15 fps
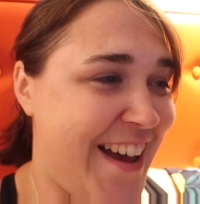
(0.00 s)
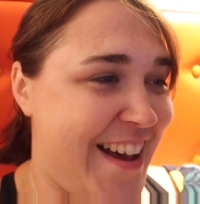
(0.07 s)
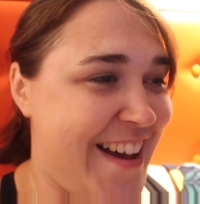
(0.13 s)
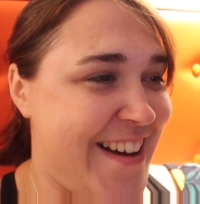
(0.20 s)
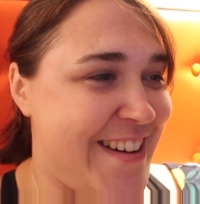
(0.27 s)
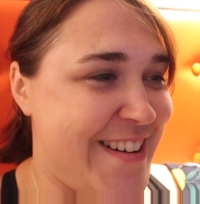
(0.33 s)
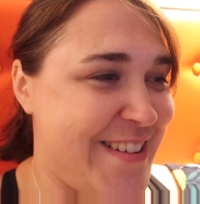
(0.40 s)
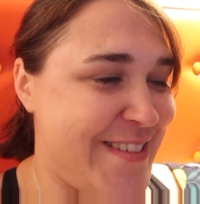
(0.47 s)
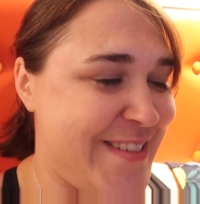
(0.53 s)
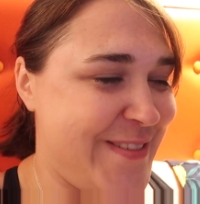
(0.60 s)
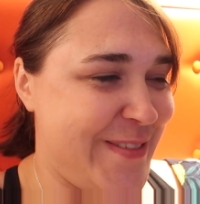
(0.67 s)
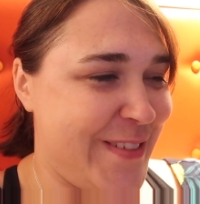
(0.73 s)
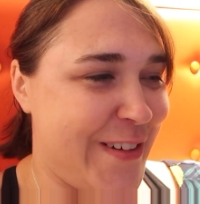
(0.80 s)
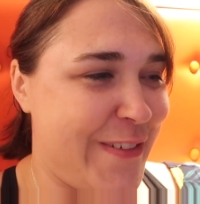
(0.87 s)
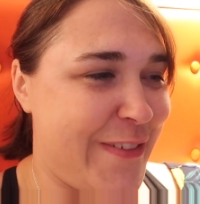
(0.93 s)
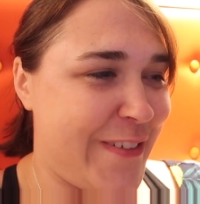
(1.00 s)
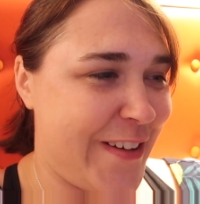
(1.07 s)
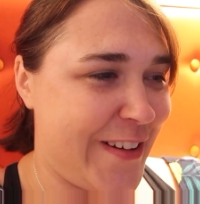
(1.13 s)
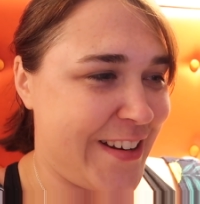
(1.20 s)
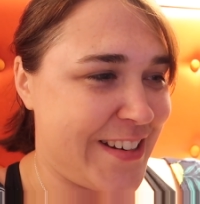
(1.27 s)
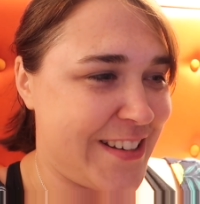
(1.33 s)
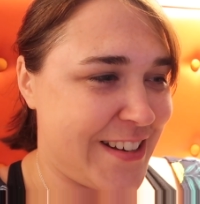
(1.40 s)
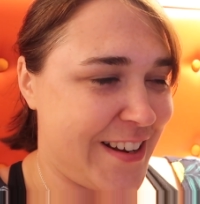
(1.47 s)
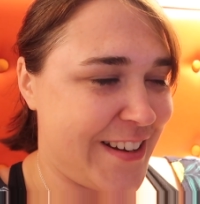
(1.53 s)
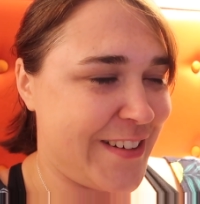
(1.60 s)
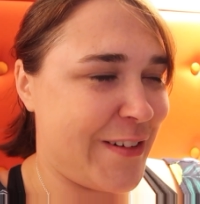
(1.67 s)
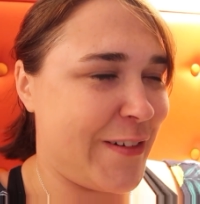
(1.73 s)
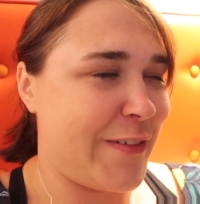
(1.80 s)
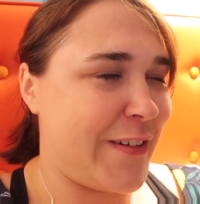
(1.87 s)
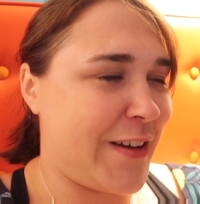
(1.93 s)
Flight
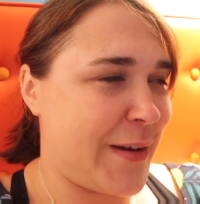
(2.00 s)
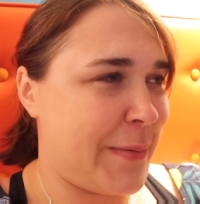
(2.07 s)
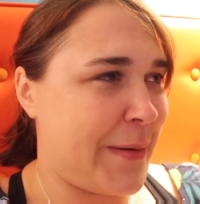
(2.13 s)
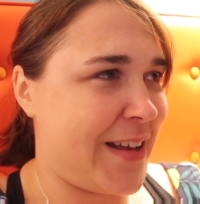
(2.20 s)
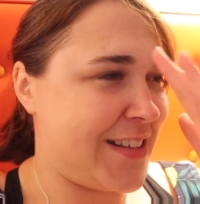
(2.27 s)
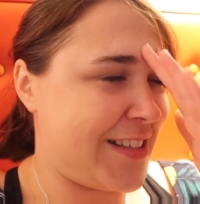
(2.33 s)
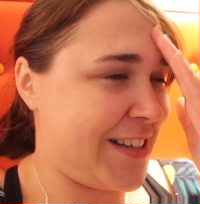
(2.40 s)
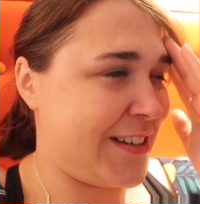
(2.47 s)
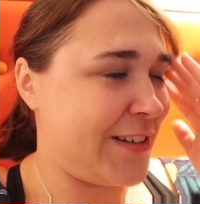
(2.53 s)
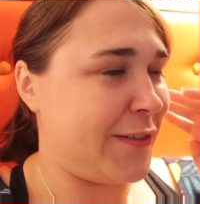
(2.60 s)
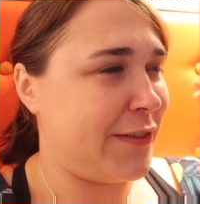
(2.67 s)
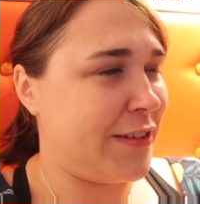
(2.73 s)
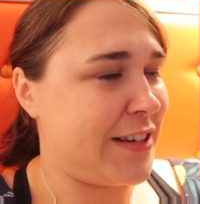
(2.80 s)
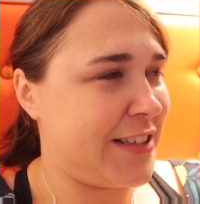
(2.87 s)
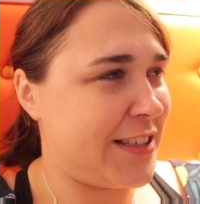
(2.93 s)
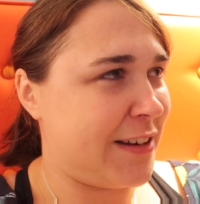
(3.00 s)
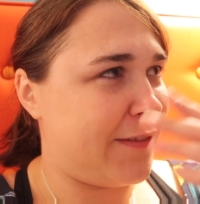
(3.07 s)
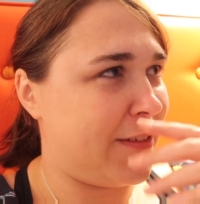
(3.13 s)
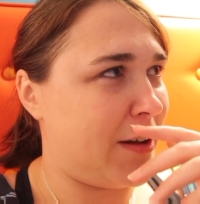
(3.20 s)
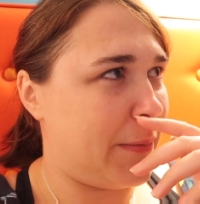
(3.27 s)
of Passage, Rivers